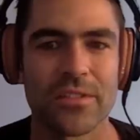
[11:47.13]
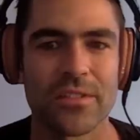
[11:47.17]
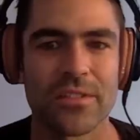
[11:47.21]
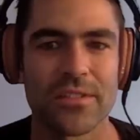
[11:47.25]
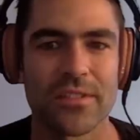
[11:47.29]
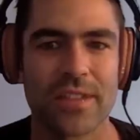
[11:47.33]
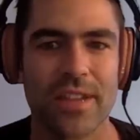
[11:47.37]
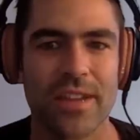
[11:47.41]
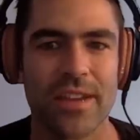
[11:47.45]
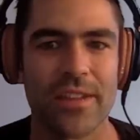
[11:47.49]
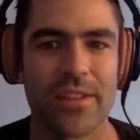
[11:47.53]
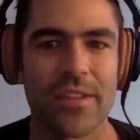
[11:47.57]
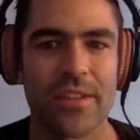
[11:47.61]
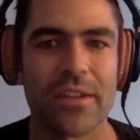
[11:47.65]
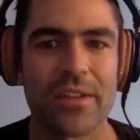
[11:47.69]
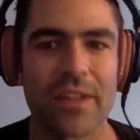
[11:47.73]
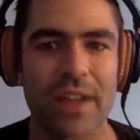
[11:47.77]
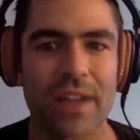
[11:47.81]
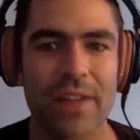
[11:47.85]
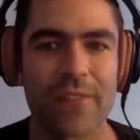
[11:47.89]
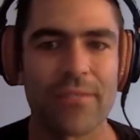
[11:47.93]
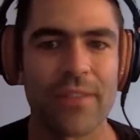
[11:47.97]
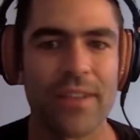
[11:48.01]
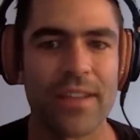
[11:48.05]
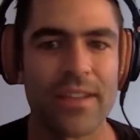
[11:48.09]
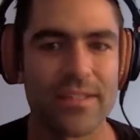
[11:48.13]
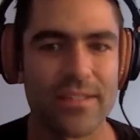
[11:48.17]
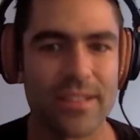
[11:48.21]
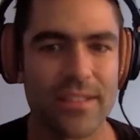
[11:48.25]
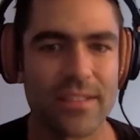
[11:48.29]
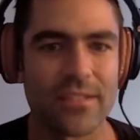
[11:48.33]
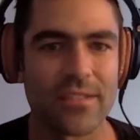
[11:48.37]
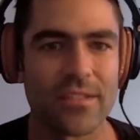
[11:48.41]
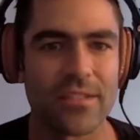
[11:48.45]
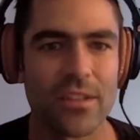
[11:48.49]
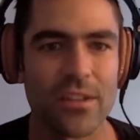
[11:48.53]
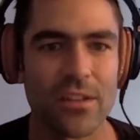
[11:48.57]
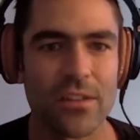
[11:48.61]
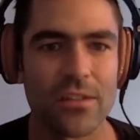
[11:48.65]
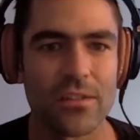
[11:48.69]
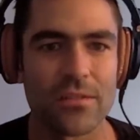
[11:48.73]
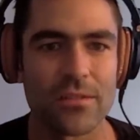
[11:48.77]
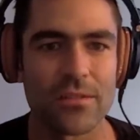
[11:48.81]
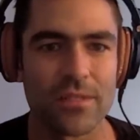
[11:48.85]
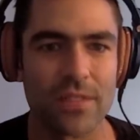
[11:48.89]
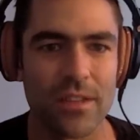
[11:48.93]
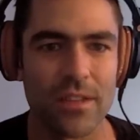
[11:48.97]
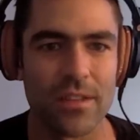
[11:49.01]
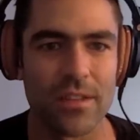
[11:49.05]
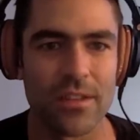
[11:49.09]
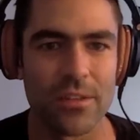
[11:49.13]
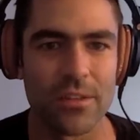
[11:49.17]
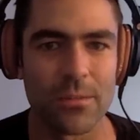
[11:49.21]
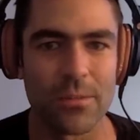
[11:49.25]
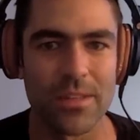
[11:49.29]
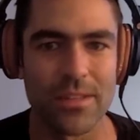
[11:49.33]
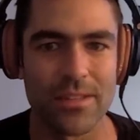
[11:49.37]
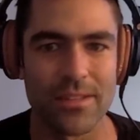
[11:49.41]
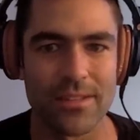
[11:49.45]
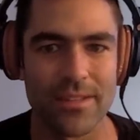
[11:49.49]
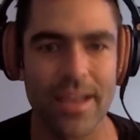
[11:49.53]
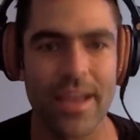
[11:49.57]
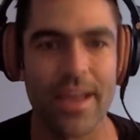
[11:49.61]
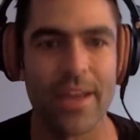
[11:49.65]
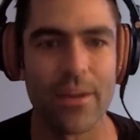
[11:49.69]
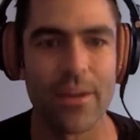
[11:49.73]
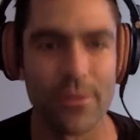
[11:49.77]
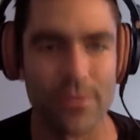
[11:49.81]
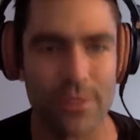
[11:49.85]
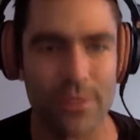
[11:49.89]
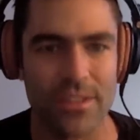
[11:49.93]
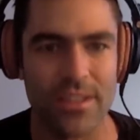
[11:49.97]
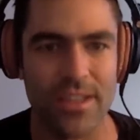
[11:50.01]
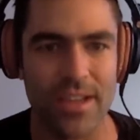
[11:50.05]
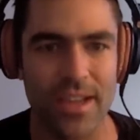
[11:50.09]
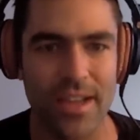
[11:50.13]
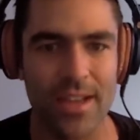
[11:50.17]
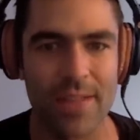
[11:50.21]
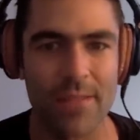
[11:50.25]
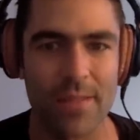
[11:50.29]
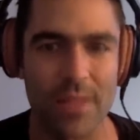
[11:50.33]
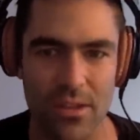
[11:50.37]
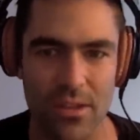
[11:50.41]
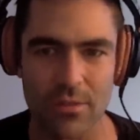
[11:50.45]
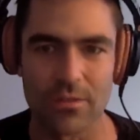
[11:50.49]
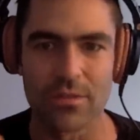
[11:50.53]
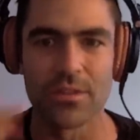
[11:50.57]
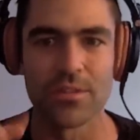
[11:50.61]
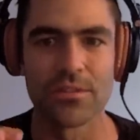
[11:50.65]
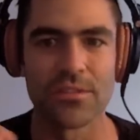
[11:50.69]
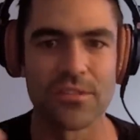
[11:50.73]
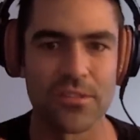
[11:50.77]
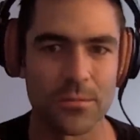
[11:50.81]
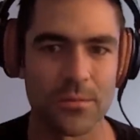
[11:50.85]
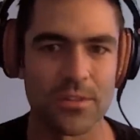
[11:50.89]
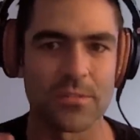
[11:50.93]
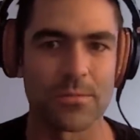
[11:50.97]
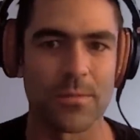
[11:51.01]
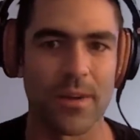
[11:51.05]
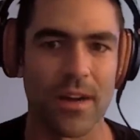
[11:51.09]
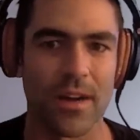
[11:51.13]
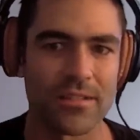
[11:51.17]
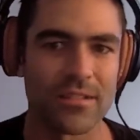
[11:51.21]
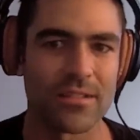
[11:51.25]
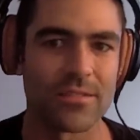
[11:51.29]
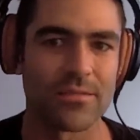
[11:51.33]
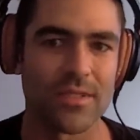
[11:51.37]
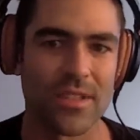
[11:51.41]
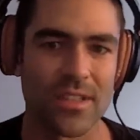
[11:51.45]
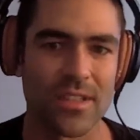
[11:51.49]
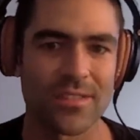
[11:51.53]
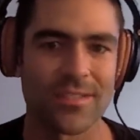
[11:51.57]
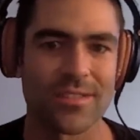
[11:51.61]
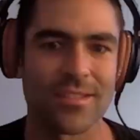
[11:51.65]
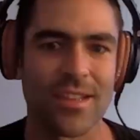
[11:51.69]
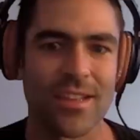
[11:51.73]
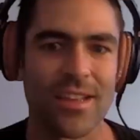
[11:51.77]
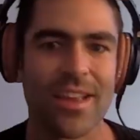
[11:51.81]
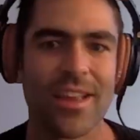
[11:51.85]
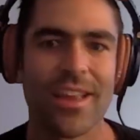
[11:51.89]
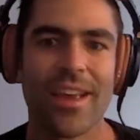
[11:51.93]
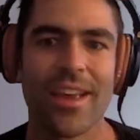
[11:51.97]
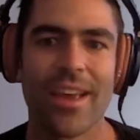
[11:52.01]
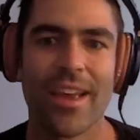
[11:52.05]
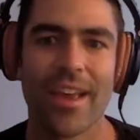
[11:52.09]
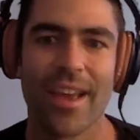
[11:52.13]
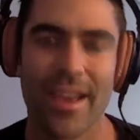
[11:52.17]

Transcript: is kind of the graphite tends to go a little bit dead over time and you lose the responsiveness.